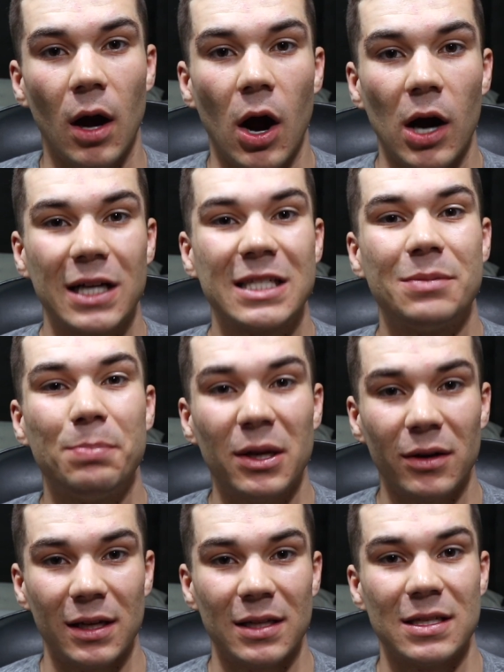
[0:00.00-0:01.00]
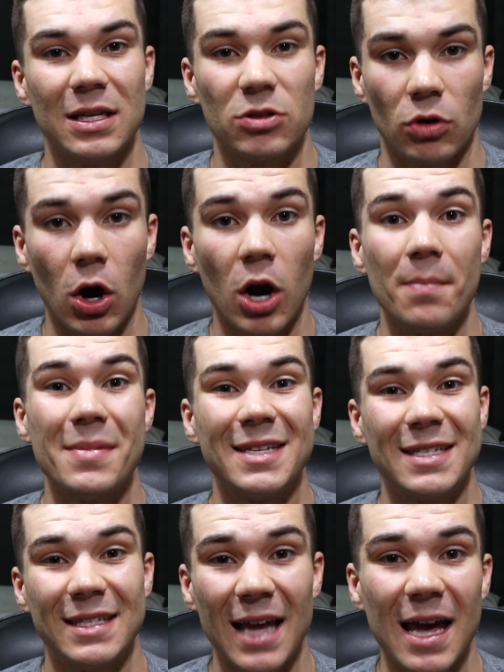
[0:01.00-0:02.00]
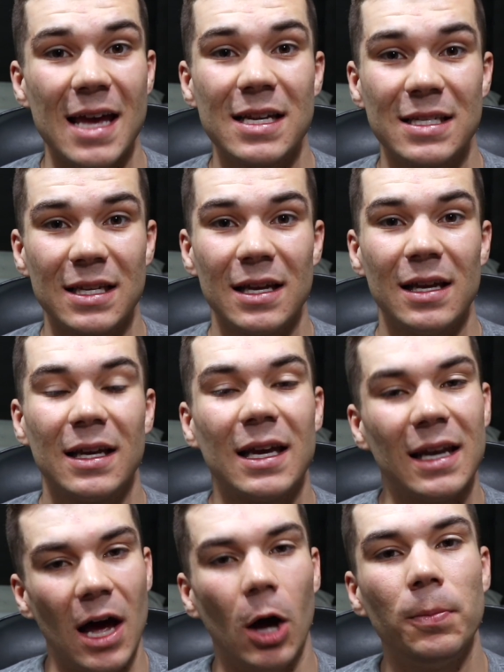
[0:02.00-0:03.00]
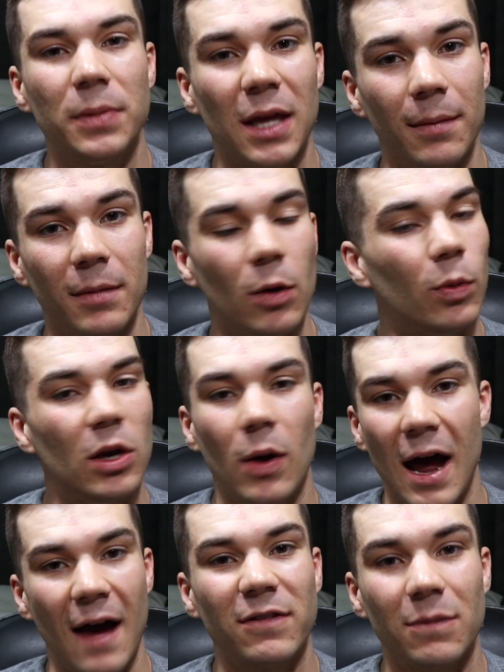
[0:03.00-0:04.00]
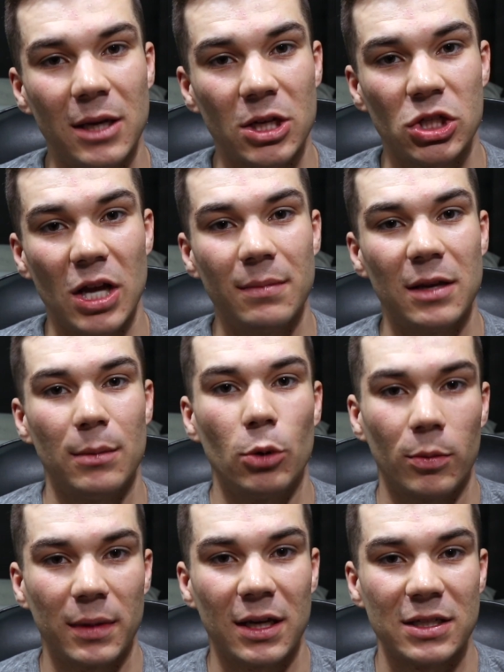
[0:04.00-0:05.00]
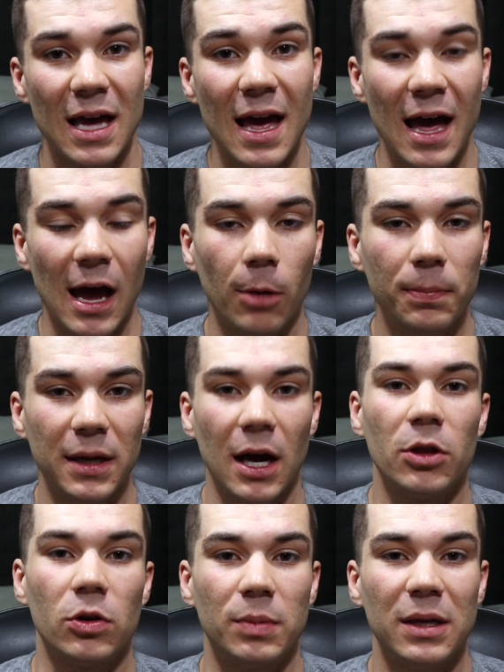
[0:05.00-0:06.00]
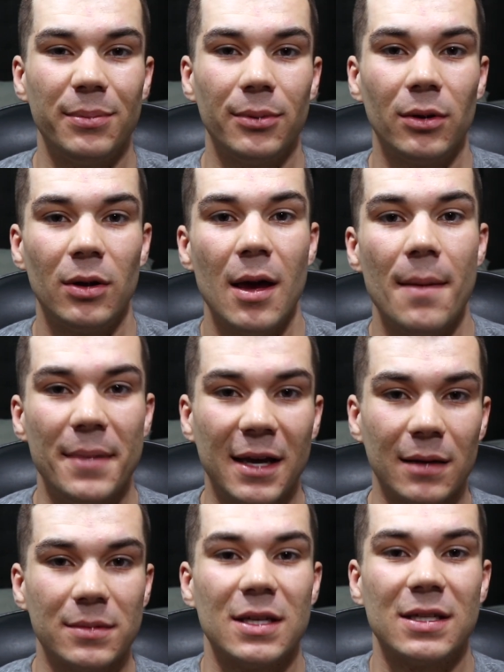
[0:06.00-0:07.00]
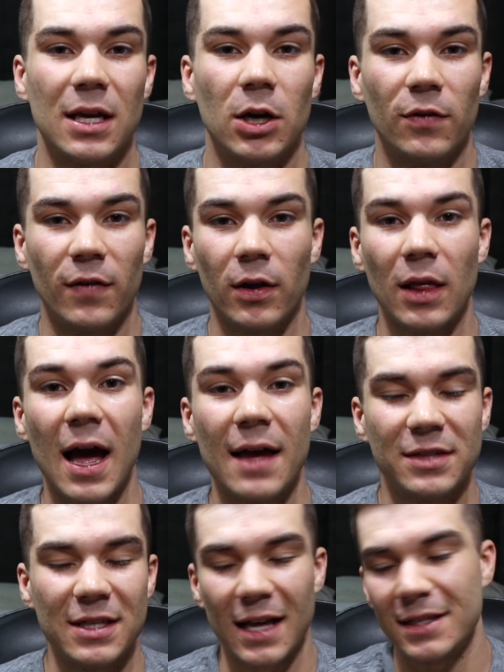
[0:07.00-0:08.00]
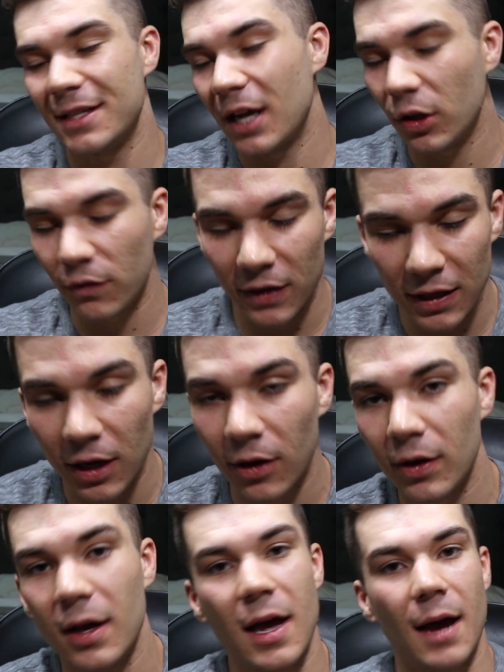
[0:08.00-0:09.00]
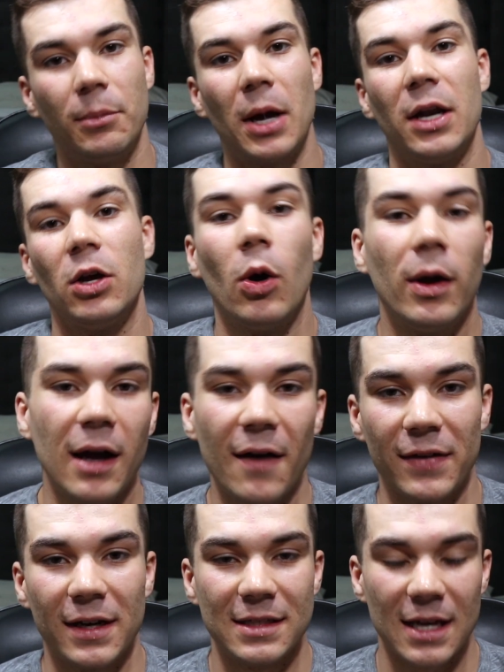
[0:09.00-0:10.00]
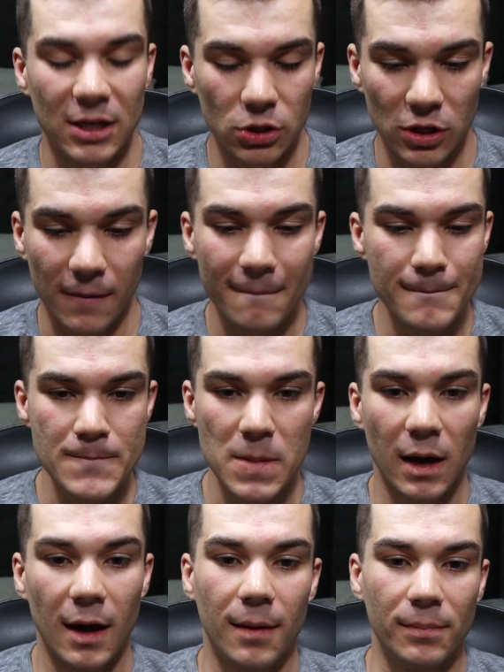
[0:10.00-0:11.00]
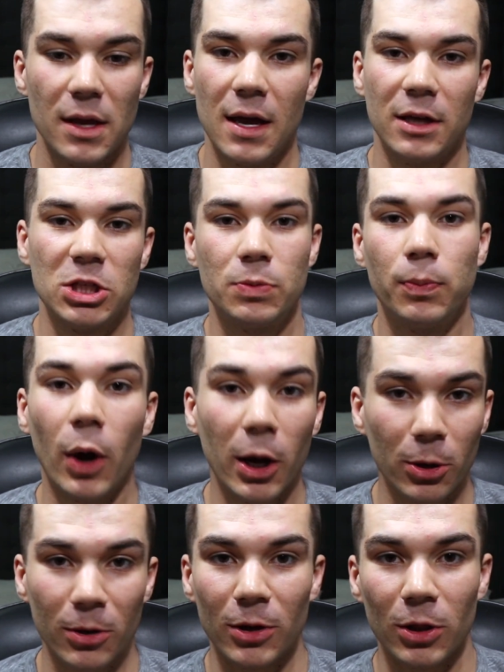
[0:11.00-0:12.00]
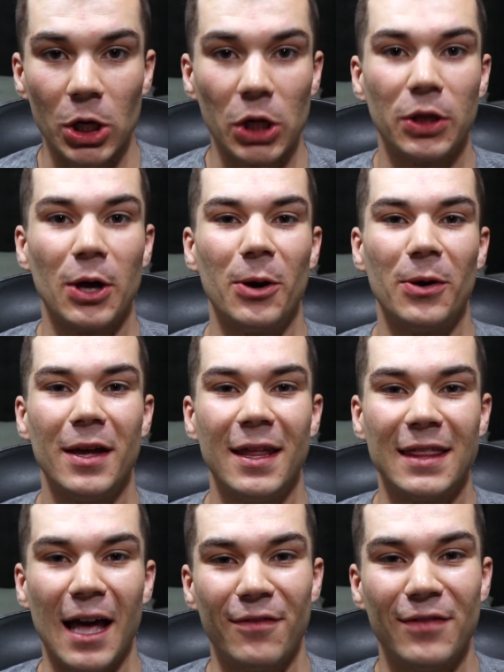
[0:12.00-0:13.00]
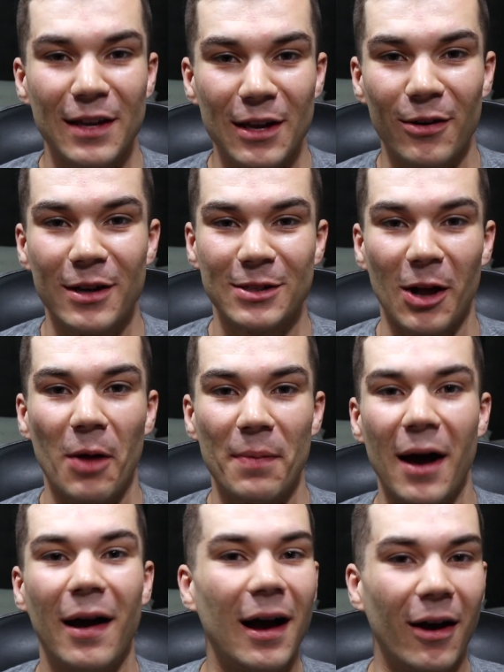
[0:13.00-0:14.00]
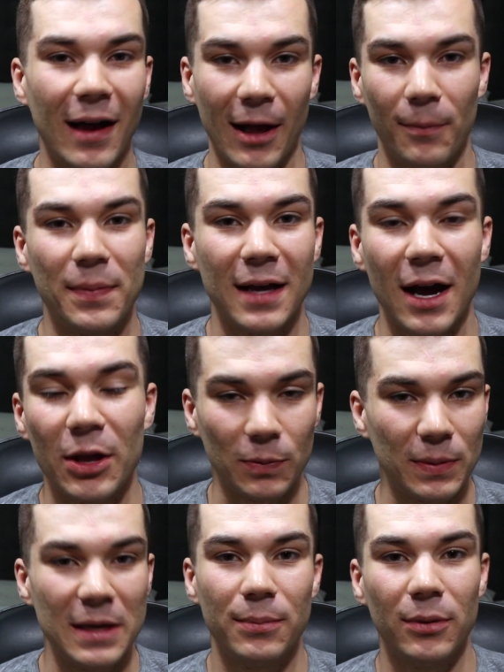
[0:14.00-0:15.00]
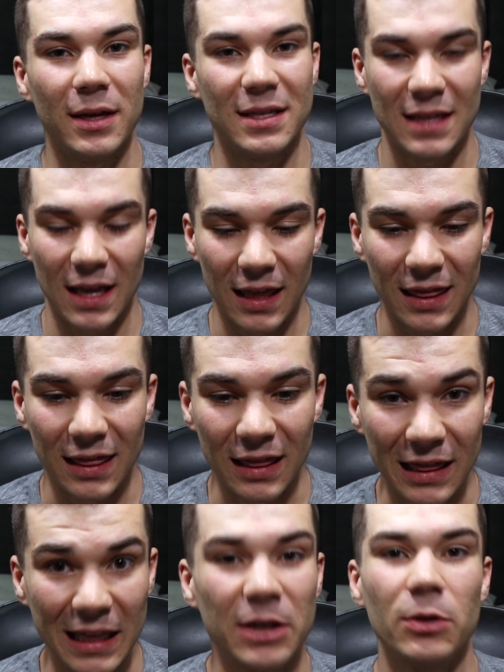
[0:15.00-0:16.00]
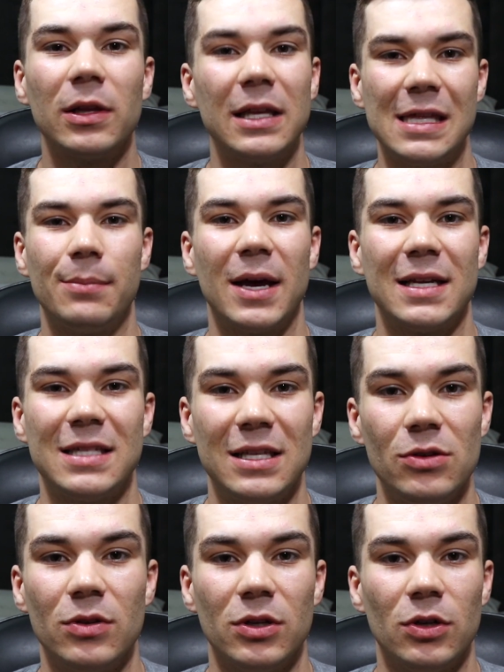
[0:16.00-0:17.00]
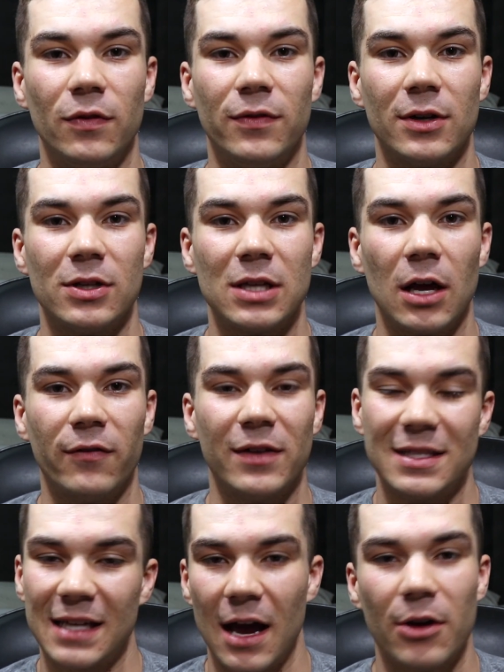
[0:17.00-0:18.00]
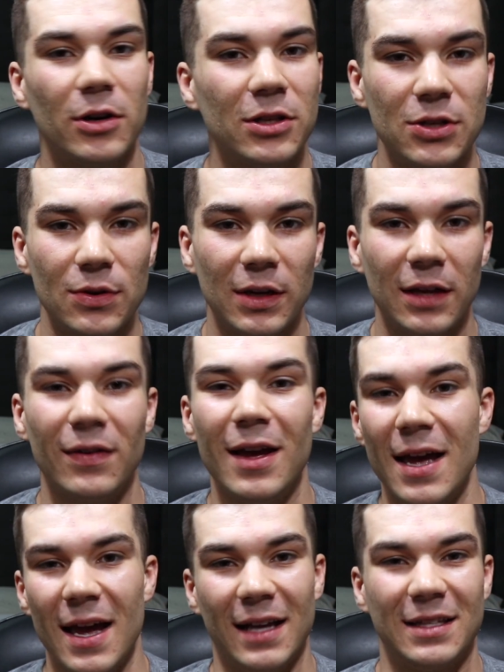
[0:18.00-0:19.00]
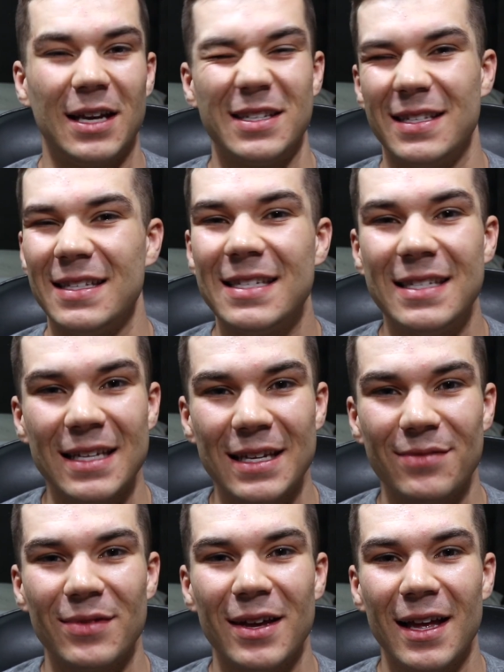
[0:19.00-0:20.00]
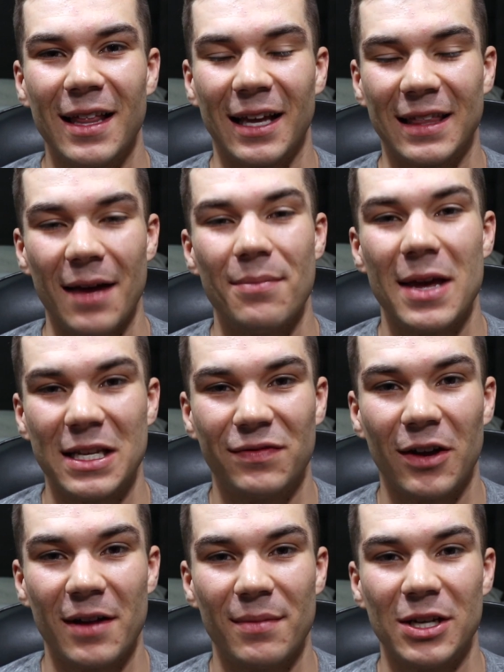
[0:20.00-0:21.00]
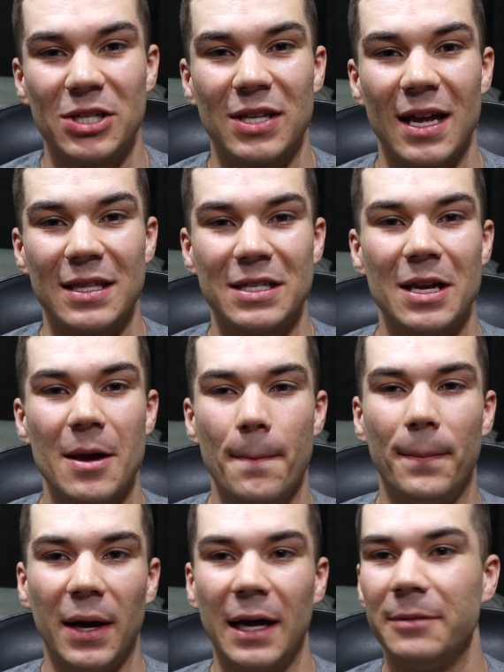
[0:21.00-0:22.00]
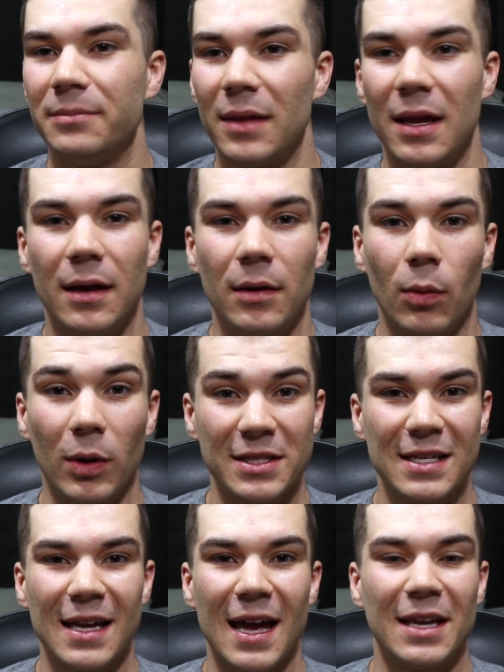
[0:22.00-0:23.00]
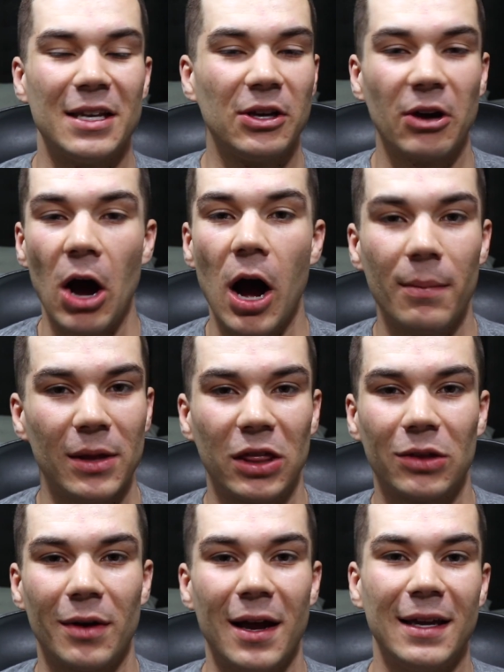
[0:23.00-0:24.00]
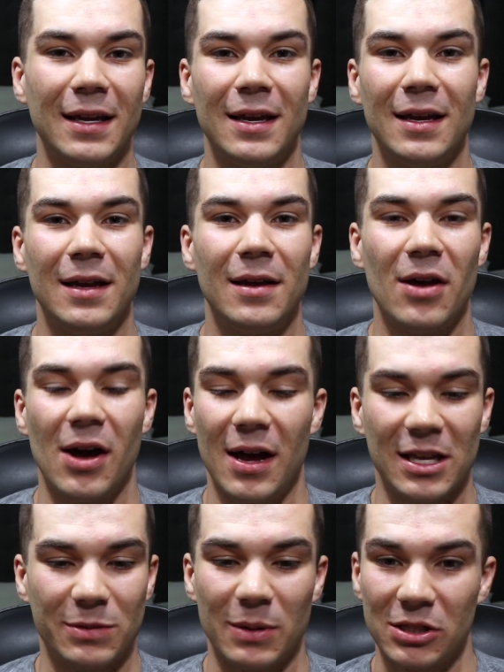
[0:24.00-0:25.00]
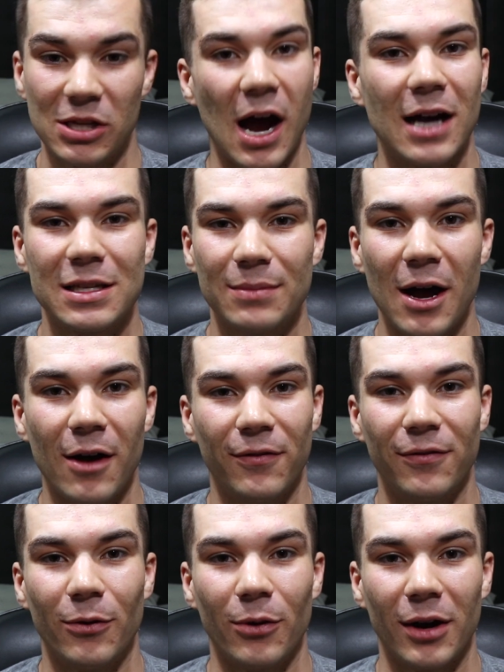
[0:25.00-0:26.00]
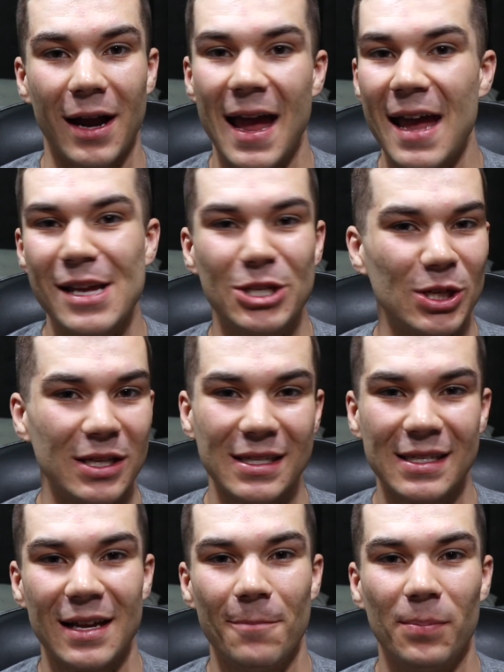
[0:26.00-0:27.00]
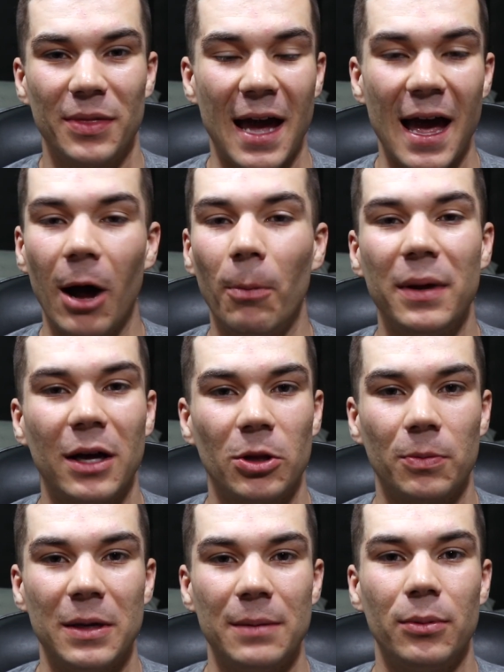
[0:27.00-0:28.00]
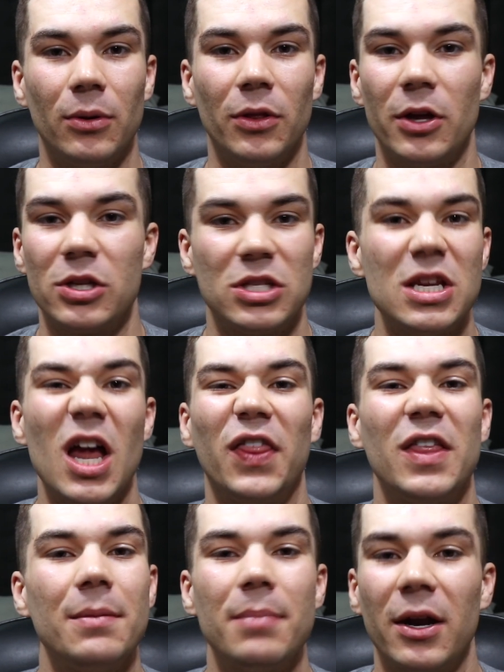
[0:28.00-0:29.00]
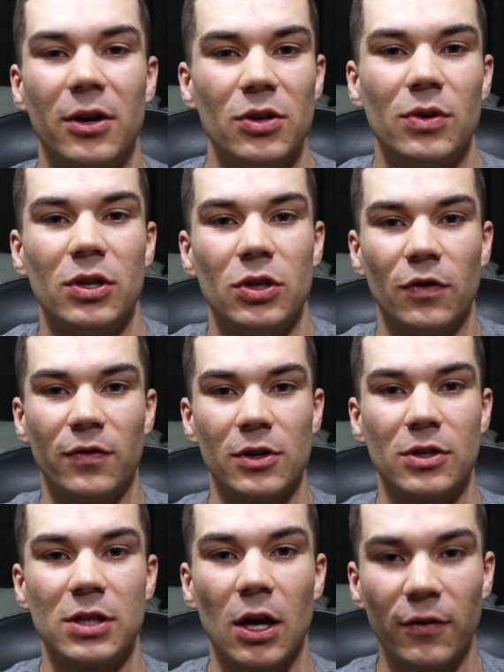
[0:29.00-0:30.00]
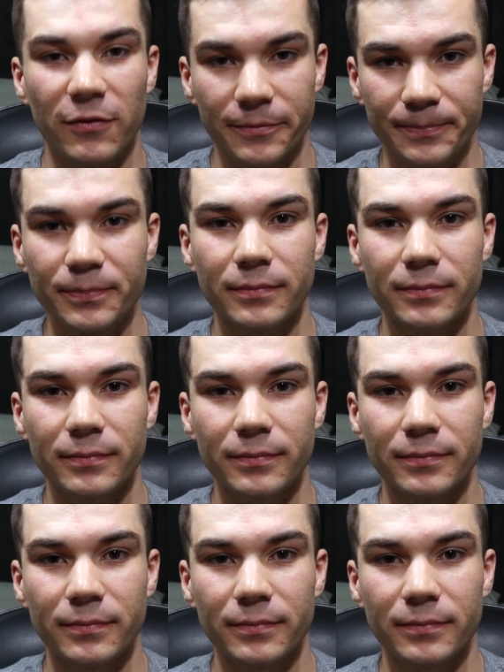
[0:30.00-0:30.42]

our experiences or our mistakes can help them. And we don't have to be ashamed anymore because helping other people becomes the center of our lives. And that's another video, I'm kind of going off on a tangent. Um, spoiler alert though, that video is all about how helping people is literally the best thing you can do for yourself. It's counterintuitive, it doesn't seem like that makes very much sense, but once again, common thread uh, it's been talked about for ages that helping other people, there's nothing better you can do for yourself.